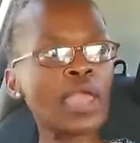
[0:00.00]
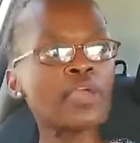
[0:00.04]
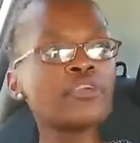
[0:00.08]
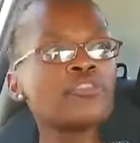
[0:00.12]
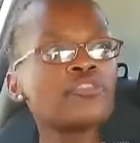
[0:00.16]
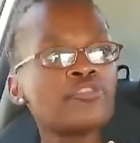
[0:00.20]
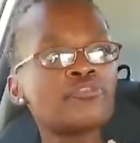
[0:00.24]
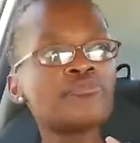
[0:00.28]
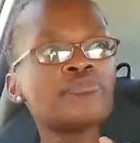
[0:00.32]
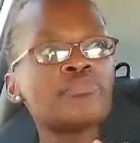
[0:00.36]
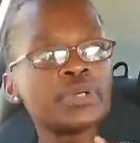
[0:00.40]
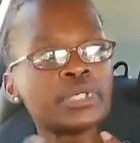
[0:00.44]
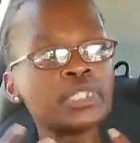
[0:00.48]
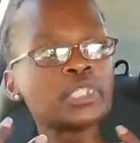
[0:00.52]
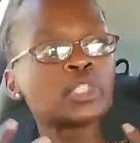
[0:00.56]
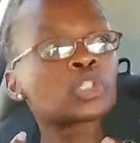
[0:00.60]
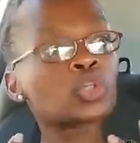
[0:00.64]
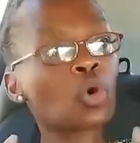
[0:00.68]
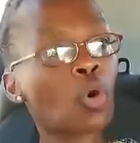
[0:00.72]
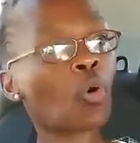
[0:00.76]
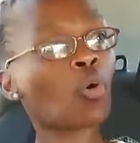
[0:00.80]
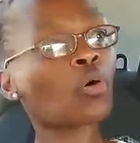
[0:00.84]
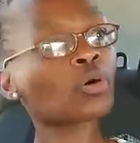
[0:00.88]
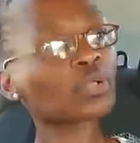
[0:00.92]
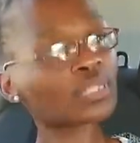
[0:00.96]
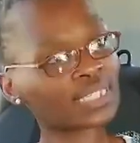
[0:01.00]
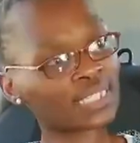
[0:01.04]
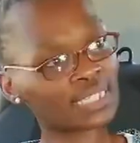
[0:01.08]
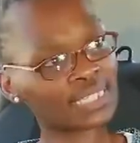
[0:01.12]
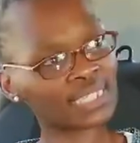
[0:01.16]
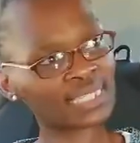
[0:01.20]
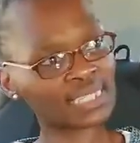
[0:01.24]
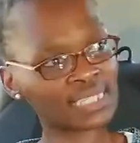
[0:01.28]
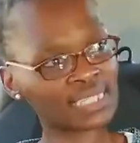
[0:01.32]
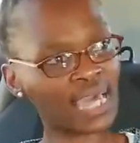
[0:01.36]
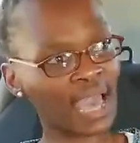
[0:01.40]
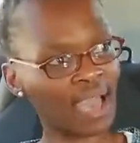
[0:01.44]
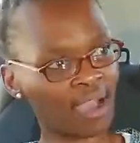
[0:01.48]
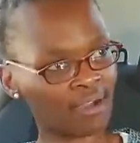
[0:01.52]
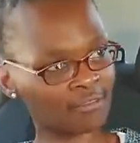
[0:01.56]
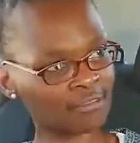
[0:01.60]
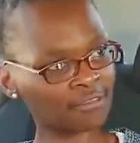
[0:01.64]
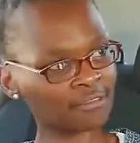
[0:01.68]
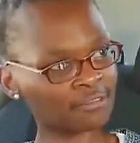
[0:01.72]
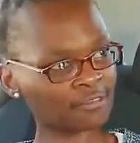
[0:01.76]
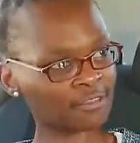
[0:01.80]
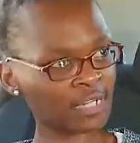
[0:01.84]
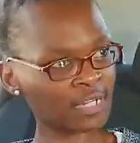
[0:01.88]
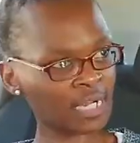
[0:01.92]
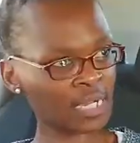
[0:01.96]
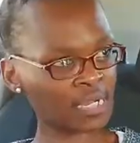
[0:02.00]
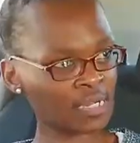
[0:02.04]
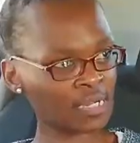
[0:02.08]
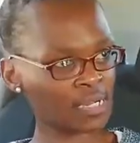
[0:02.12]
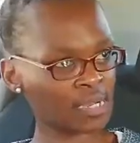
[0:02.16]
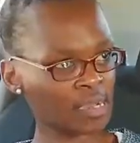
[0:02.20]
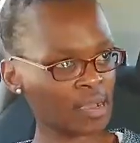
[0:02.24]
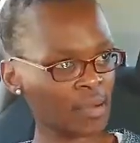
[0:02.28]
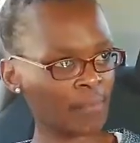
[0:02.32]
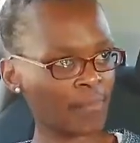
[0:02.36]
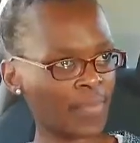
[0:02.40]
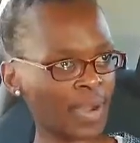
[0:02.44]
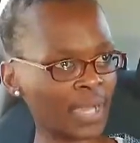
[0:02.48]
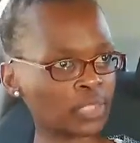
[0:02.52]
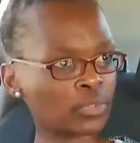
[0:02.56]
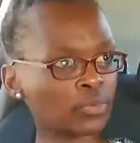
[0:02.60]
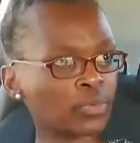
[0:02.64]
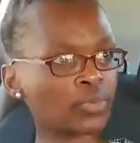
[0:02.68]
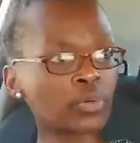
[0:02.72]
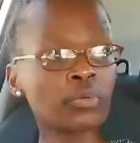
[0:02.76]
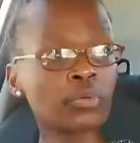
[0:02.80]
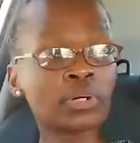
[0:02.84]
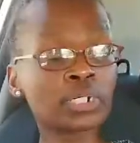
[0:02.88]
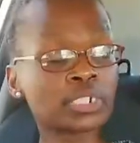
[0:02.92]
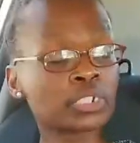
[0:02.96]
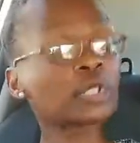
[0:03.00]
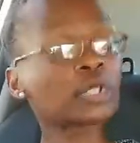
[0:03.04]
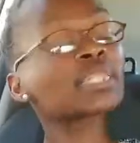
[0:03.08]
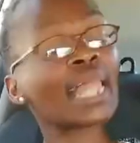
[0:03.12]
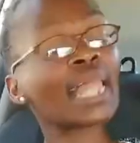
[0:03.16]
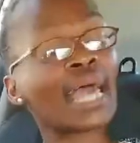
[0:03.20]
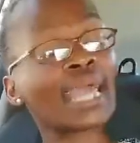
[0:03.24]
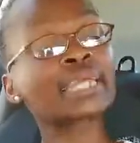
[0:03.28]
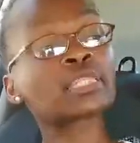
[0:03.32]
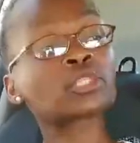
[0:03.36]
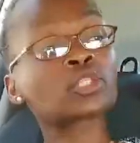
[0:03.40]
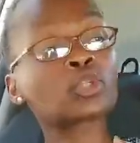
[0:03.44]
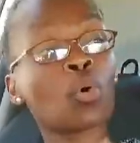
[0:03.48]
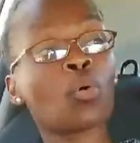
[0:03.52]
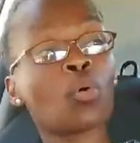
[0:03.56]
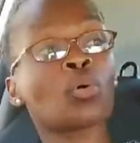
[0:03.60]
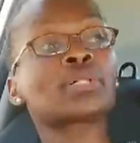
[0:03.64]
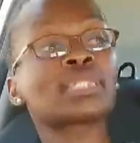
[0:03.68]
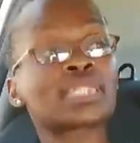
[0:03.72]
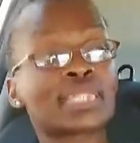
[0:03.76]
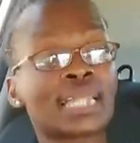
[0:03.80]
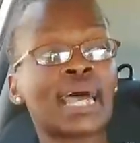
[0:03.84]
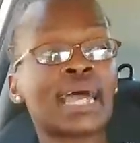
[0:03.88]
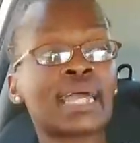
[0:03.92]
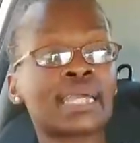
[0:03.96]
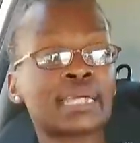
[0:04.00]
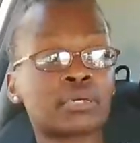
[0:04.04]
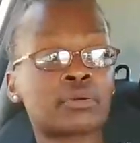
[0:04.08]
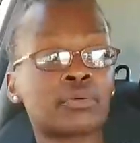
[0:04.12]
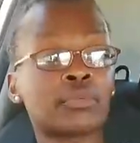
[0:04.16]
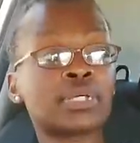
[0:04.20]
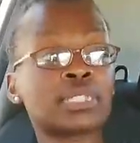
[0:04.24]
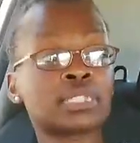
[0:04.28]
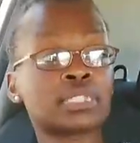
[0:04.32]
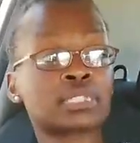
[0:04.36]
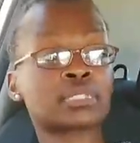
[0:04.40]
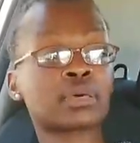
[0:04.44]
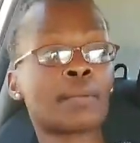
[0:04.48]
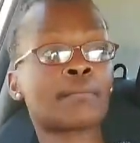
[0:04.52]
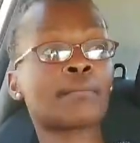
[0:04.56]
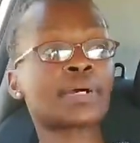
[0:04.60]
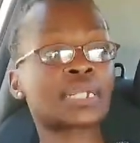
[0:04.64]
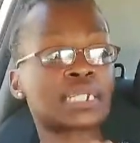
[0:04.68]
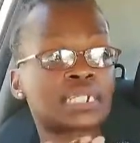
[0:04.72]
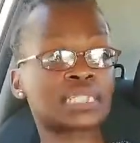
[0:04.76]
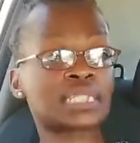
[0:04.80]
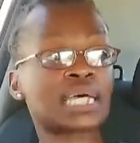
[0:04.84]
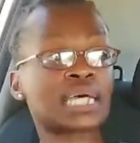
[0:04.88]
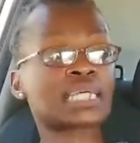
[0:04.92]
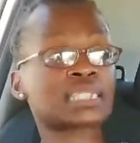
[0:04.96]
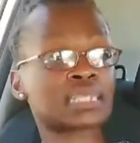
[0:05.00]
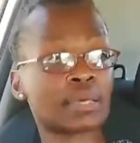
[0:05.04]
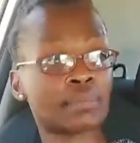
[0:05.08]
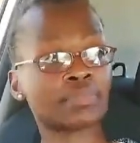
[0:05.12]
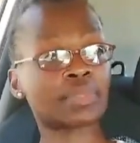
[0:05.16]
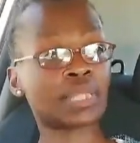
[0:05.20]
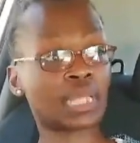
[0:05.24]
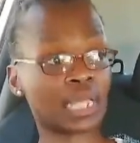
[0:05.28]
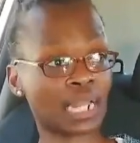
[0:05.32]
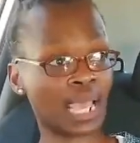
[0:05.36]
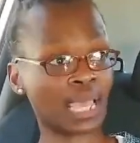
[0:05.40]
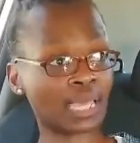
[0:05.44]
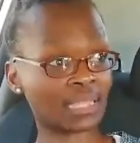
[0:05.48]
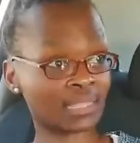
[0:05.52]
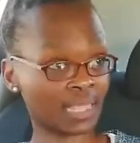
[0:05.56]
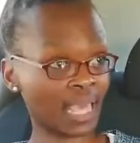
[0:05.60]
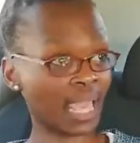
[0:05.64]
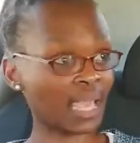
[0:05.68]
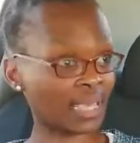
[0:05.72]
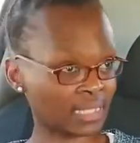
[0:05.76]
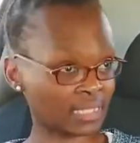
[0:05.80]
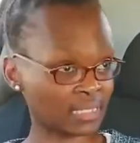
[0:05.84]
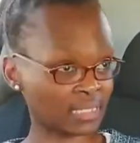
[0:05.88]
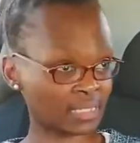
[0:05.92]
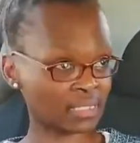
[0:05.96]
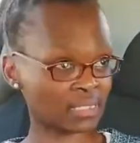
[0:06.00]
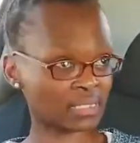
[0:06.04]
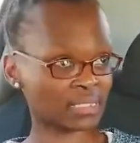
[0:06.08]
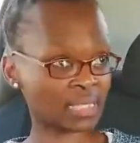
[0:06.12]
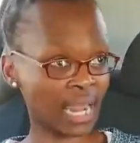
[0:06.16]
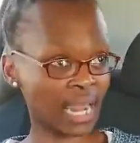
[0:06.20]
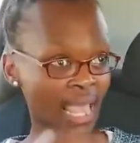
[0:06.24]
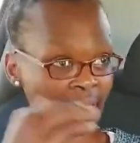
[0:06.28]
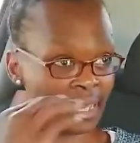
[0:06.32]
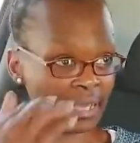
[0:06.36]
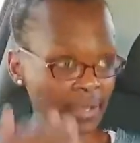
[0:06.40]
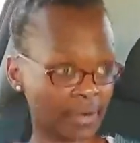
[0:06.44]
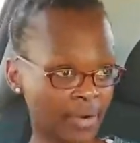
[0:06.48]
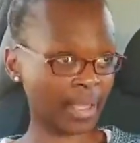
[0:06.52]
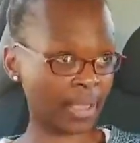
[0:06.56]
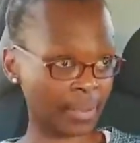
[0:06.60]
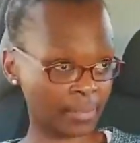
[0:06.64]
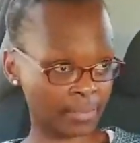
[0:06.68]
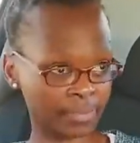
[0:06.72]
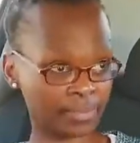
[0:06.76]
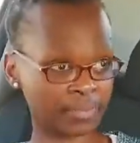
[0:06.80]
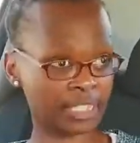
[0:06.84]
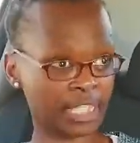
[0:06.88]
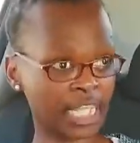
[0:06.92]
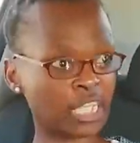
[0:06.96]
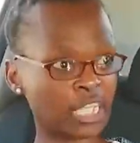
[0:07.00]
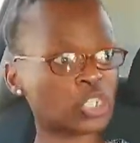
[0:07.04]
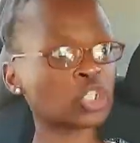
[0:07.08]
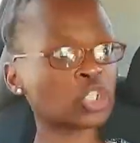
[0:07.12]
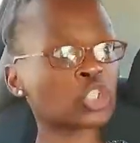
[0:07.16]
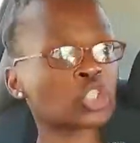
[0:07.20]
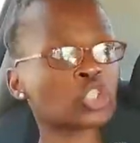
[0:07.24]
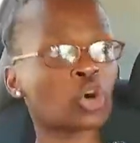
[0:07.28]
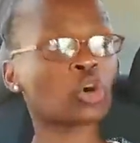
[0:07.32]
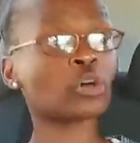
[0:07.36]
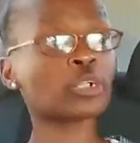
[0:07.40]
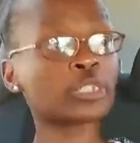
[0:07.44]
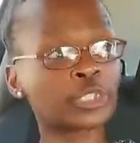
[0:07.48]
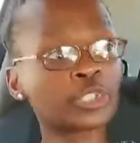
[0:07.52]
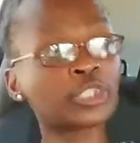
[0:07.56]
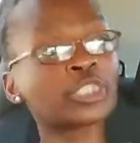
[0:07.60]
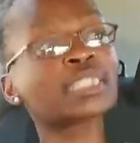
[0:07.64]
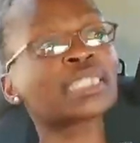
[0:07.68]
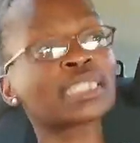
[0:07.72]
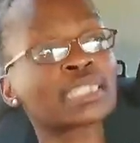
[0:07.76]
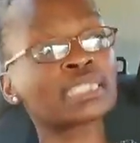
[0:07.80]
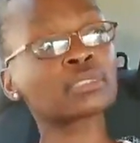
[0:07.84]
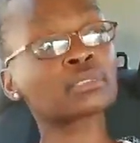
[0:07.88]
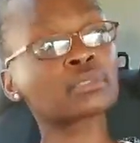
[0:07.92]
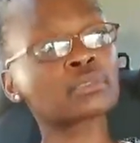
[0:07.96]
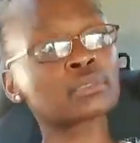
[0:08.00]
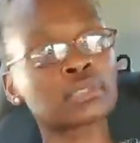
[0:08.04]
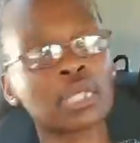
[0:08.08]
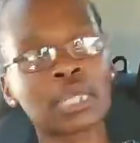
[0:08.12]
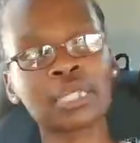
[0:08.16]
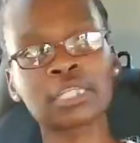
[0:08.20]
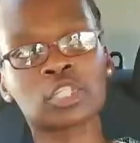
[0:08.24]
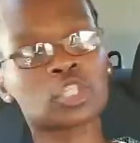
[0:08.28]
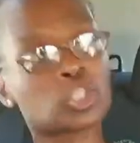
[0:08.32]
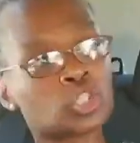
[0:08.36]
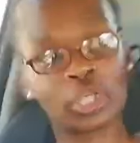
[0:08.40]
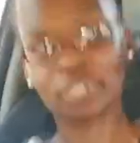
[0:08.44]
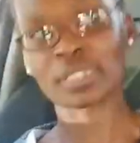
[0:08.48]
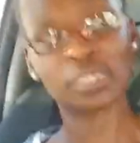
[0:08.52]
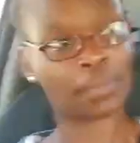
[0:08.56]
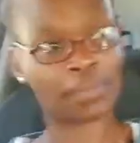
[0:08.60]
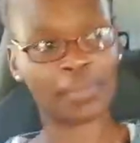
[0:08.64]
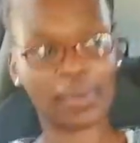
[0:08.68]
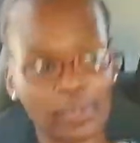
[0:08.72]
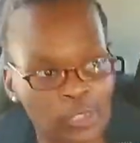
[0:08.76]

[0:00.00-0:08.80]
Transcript: Where you've been told the stuff. But we were not like told like when somebody does something like that, it's like rape. They just told it's